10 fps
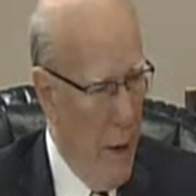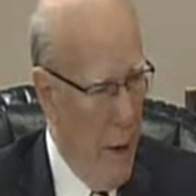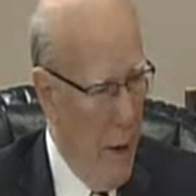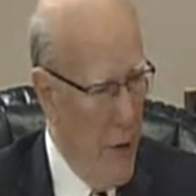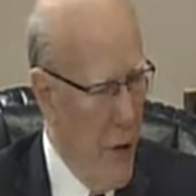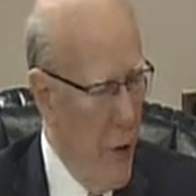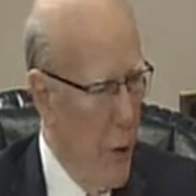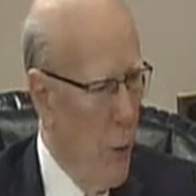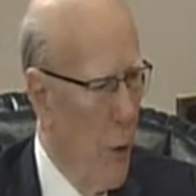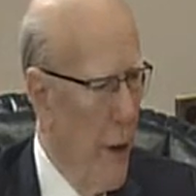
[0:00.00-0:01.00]
he said,
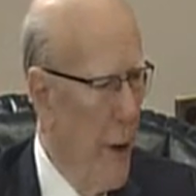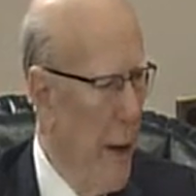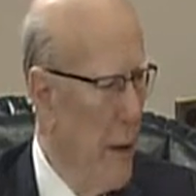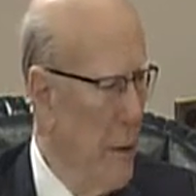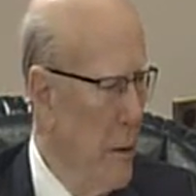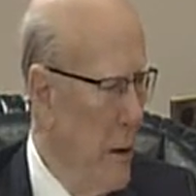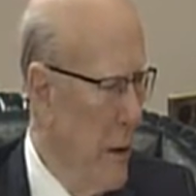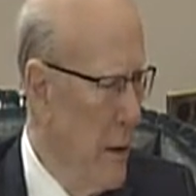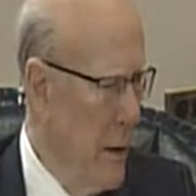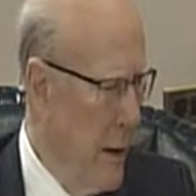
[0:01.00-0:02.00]
"Don't worry, I'm
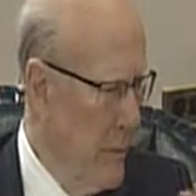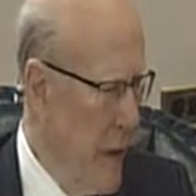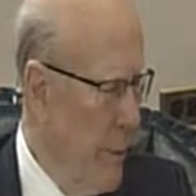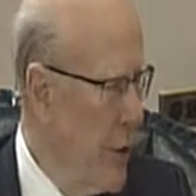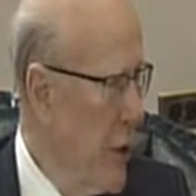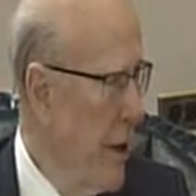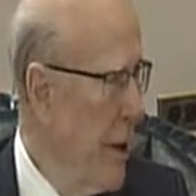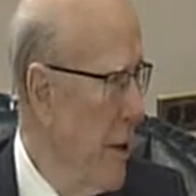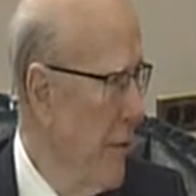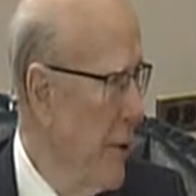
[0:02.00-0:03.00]
going to take
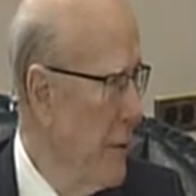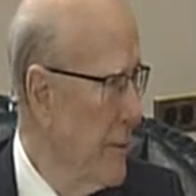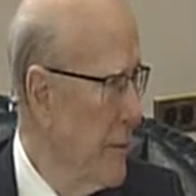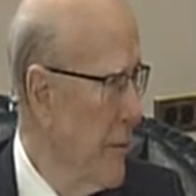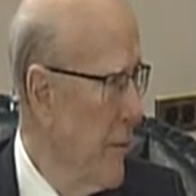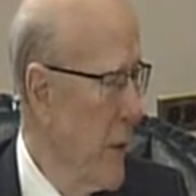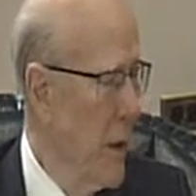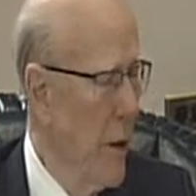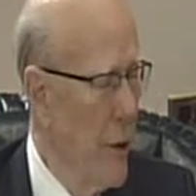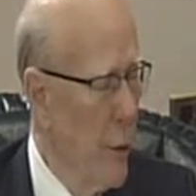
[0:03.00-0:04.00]
care of you.
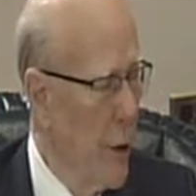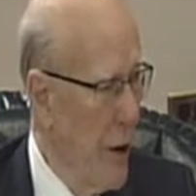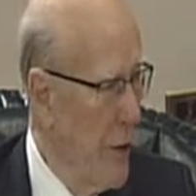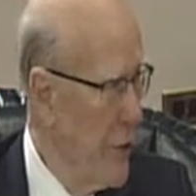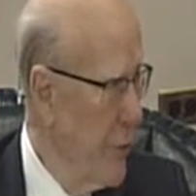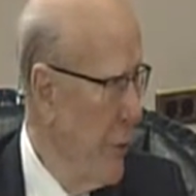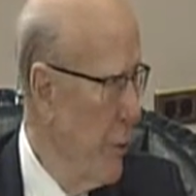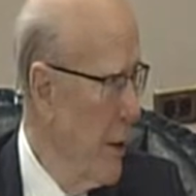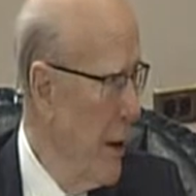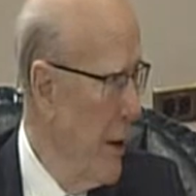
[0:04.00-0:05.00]
You were Keith's
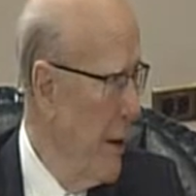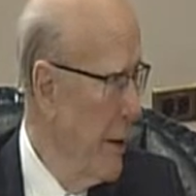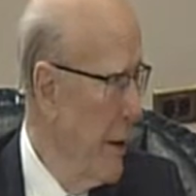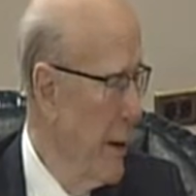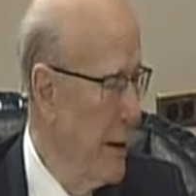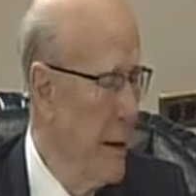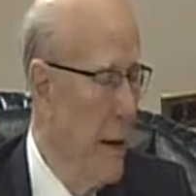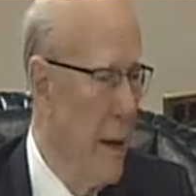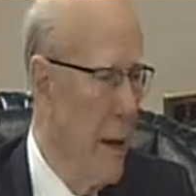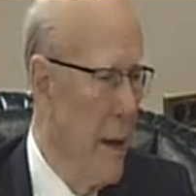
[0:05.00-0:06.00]
right-hand guy."
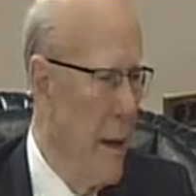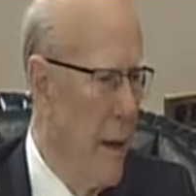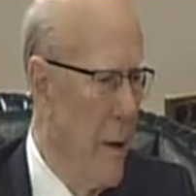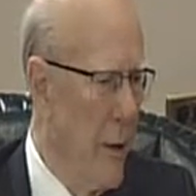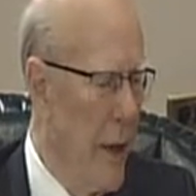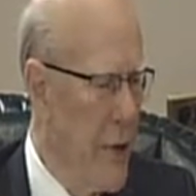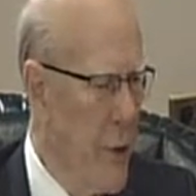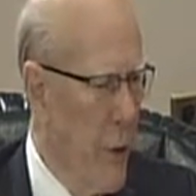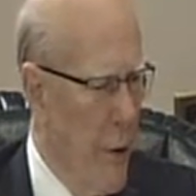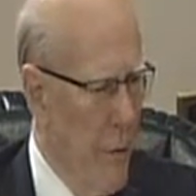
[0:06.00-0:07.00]
That
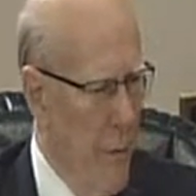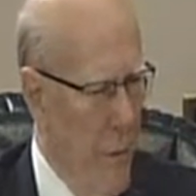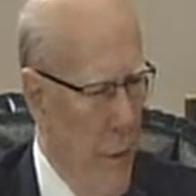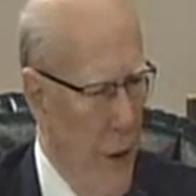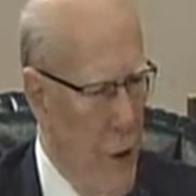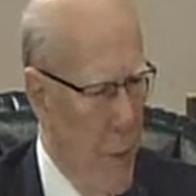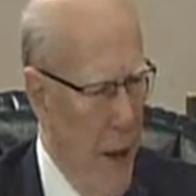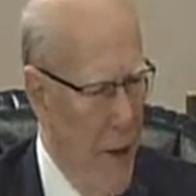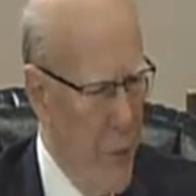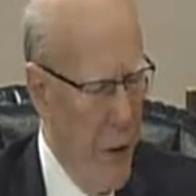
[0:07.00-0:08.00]
sort of
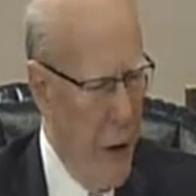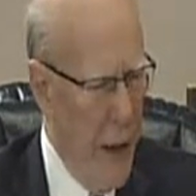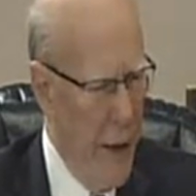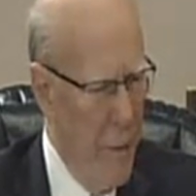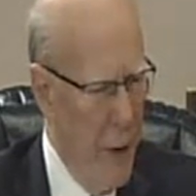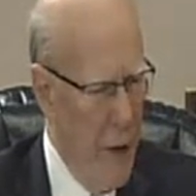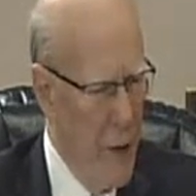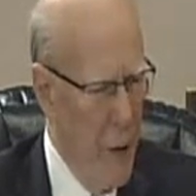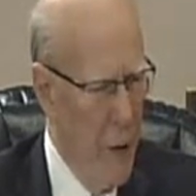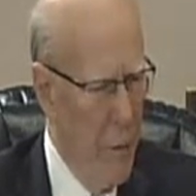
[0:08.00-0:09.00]
explains what the Ag Committee
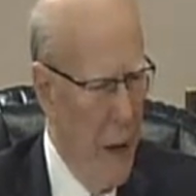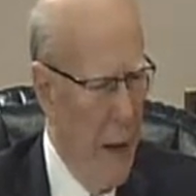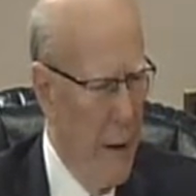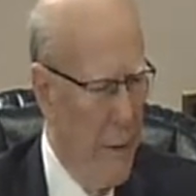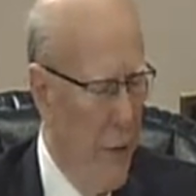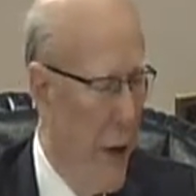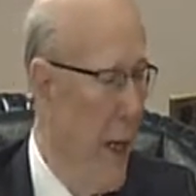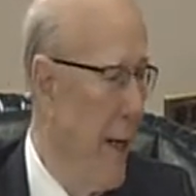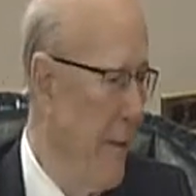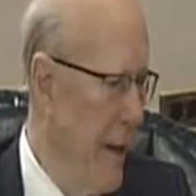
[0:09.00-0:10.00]
is all about. Then
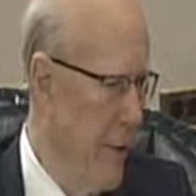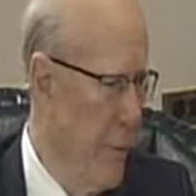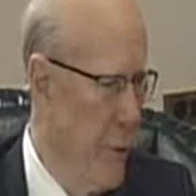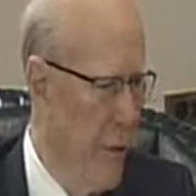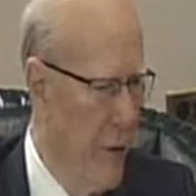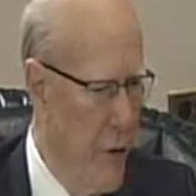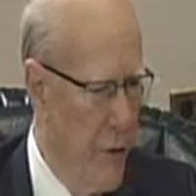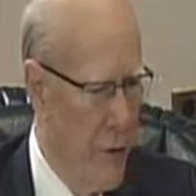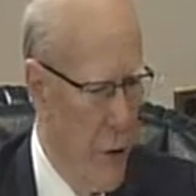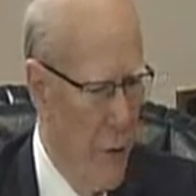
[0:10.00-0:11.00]
I had the privilege
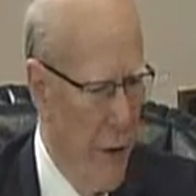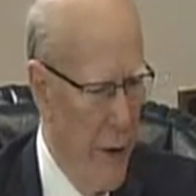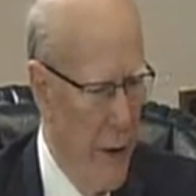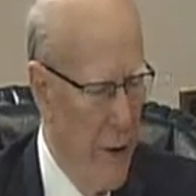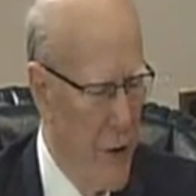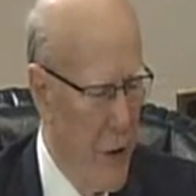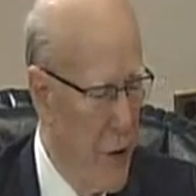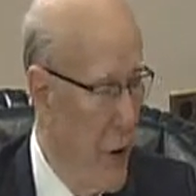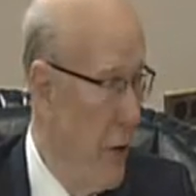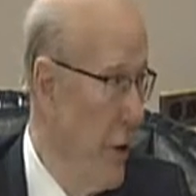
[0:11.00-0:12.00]
of serving
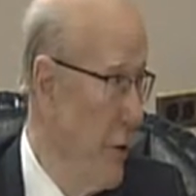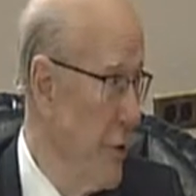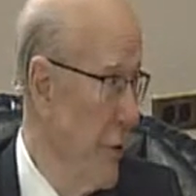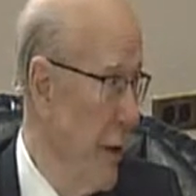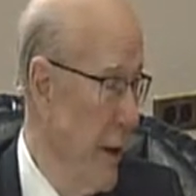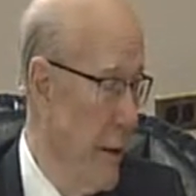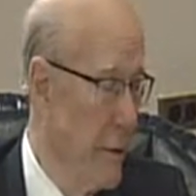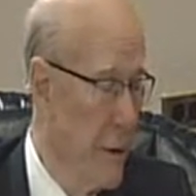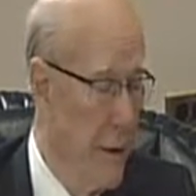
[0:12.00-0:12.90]
16 years in the House.